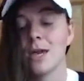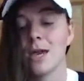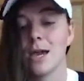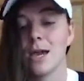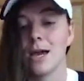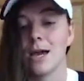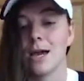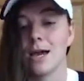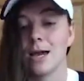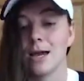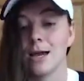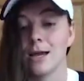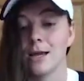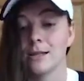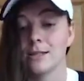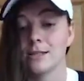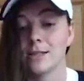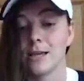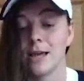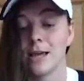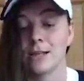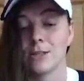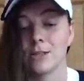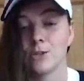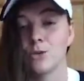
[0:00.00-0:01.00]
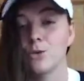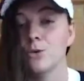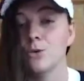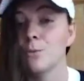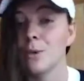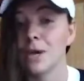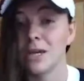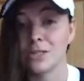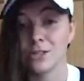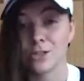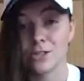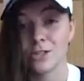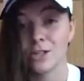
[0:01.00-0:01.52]
and had two
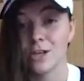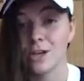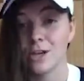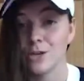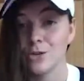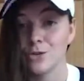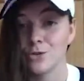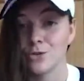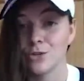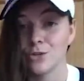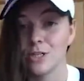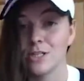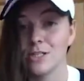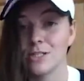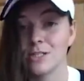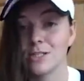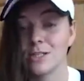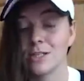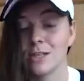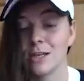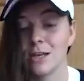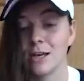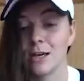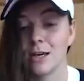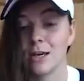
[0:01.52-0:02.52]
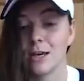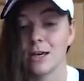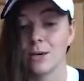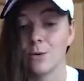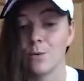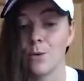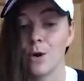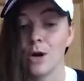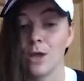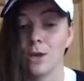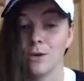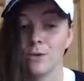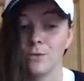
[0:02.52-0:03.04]
major surgeries.
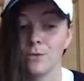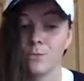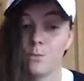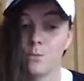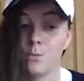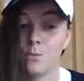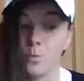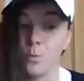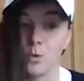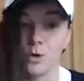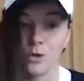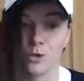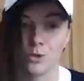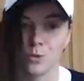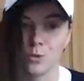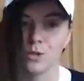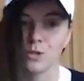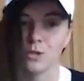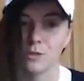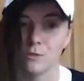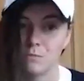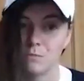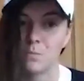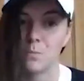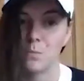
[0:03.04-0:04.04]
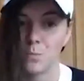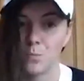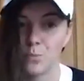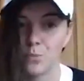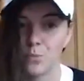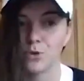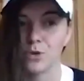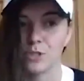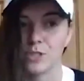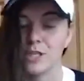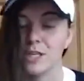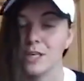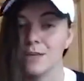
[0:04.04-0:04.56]
One which was
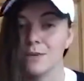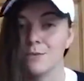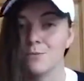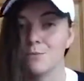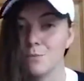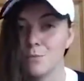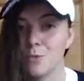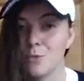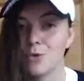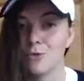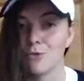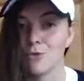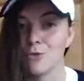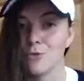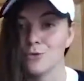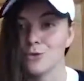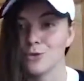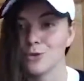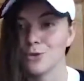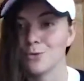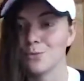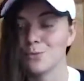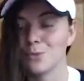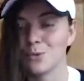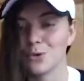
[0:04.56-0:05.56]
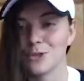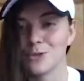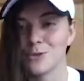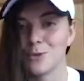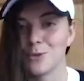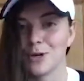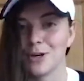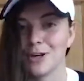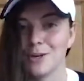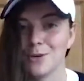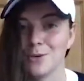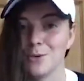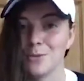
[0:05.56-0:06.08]
pretty gruesome, which
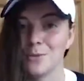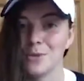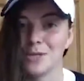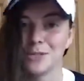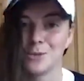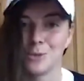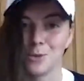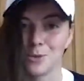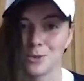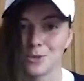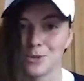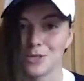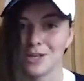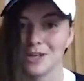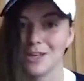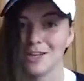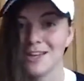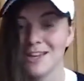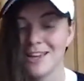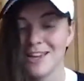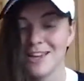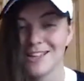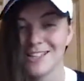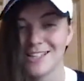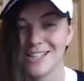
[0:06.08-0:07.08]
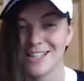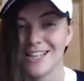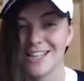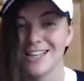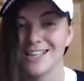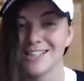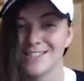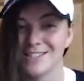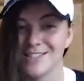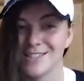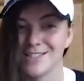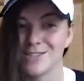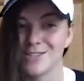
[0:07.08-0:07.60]
when I normally talk to
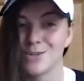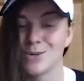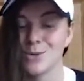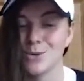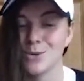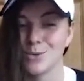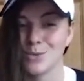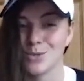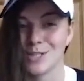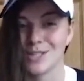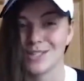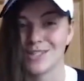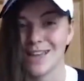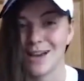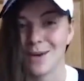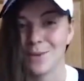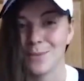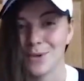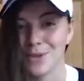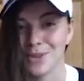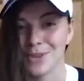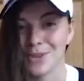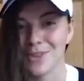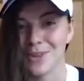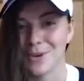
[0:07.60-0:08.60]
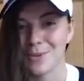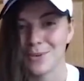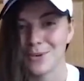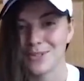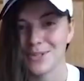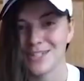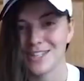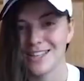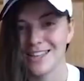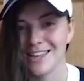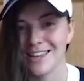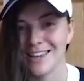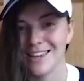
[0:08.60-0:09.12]
kids in schools, it's that one that they want
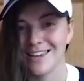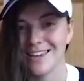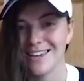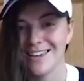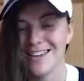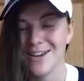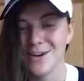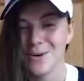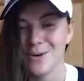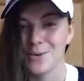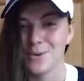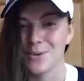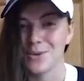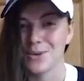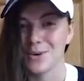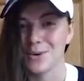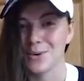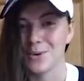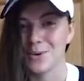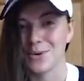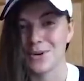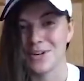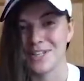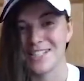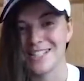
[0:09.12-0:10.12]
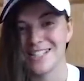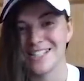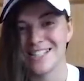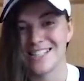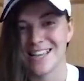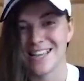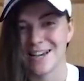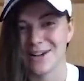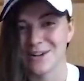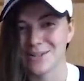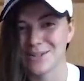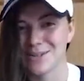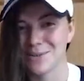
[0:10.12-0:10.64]
to hear all the gory
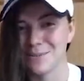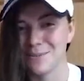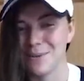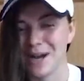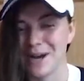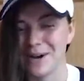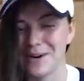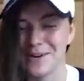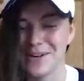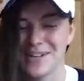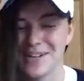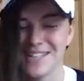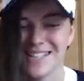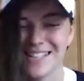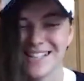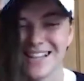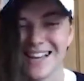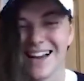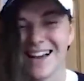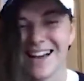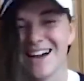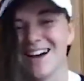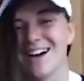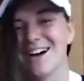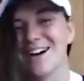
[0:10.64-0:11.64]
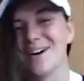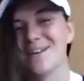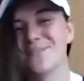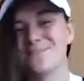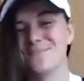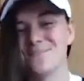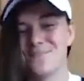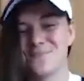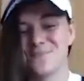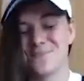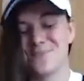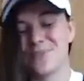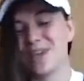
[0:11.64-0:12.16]
details about.
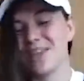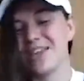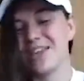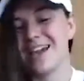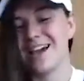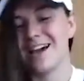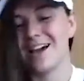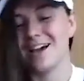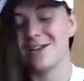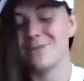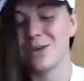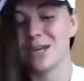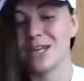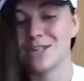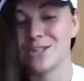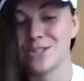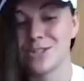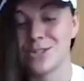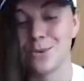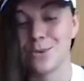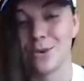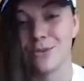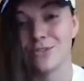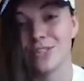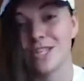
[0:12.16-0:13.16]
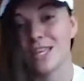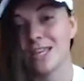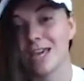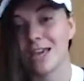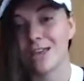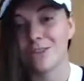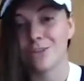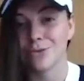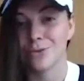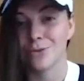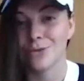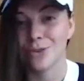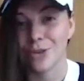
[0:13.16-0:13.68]
But yeah, I managed to obviously
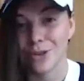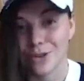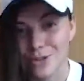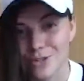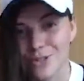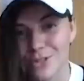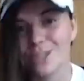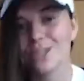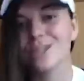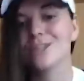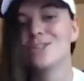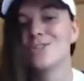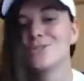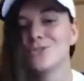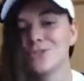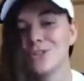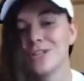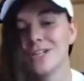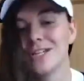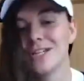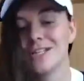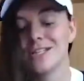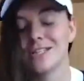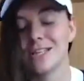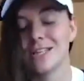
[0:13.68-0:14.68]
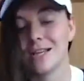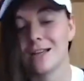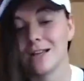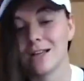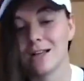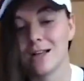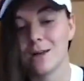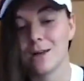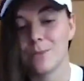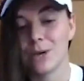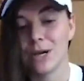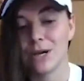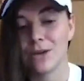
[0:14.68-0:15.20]
get through those surgeries
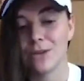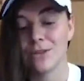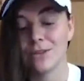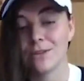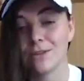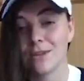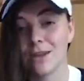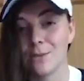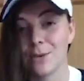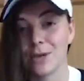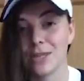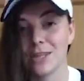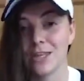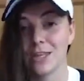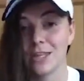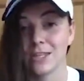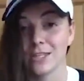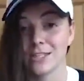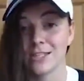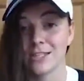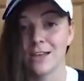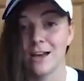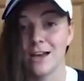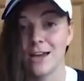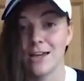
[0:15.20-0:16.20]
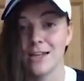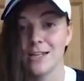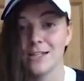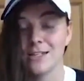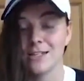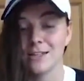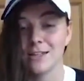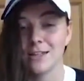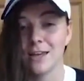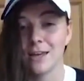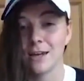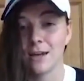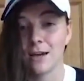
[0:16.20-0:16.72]
and come out the other side.
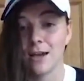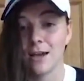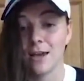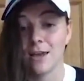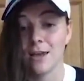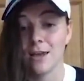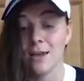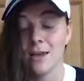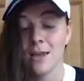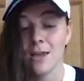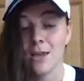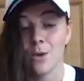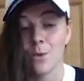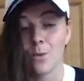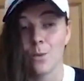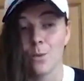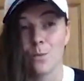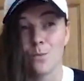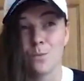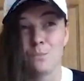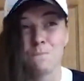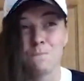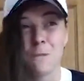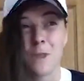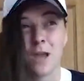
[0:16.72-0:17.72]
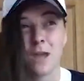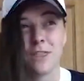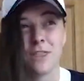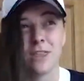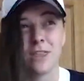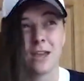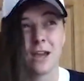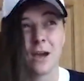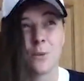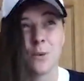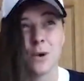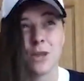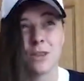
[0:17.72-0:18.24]
And then I think
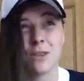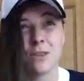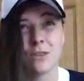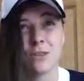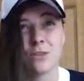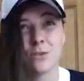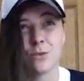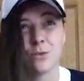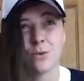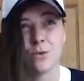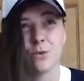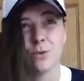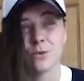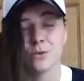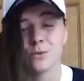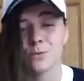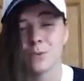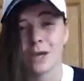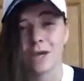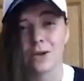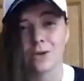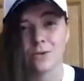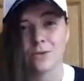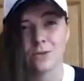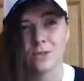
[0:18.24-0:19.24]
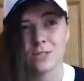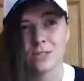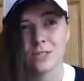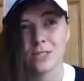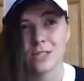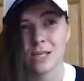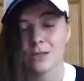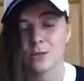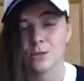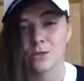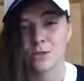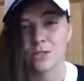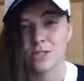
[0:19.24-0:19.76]
I went through, it was about
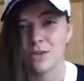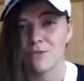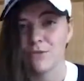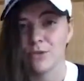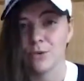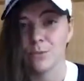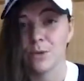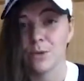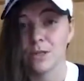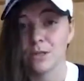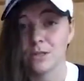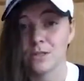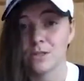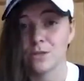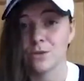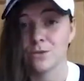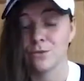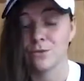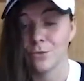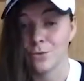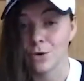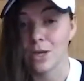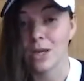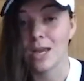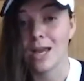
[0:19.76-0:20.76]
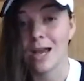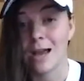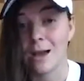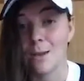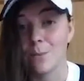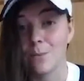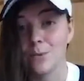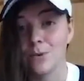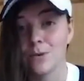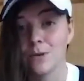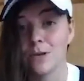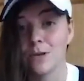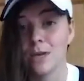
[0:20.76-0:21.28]
6 or 7 months of rehab
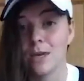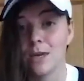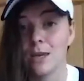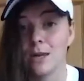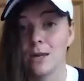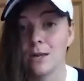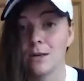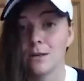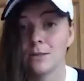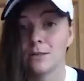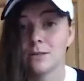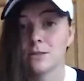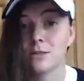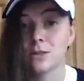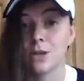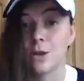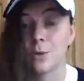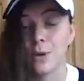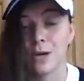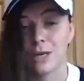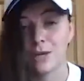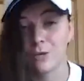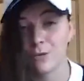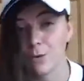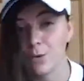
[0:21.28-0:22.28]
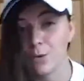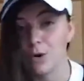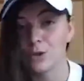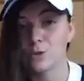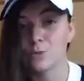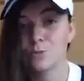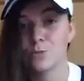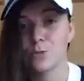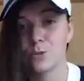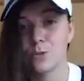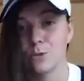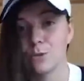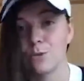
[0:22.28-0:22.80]
in Stoke Mandeville
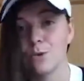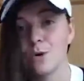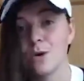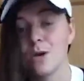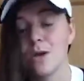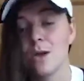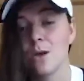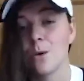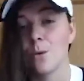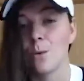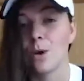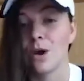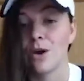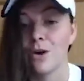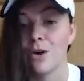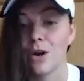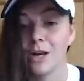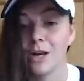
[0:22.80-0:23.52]
Hospital, where I